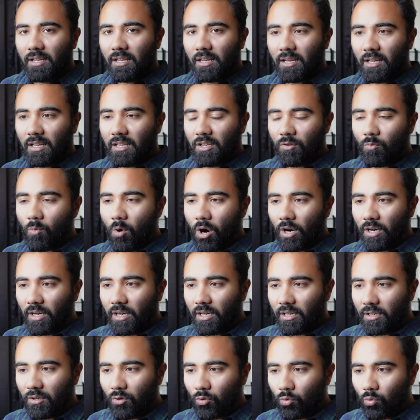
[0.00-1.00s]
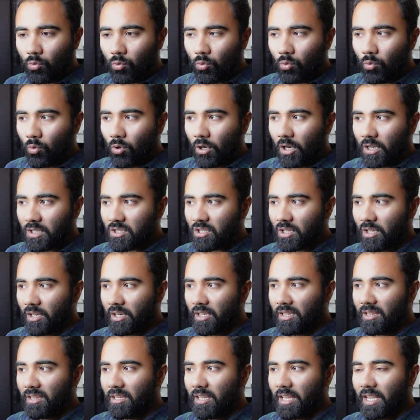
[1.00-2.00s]
he wanted to usher
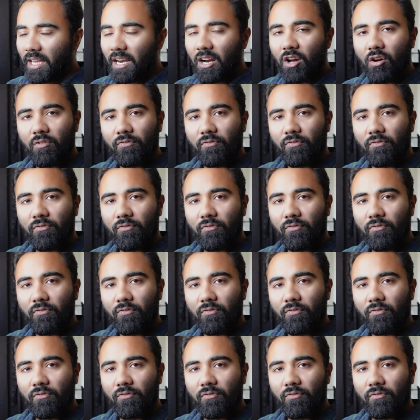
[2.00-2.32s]
in the era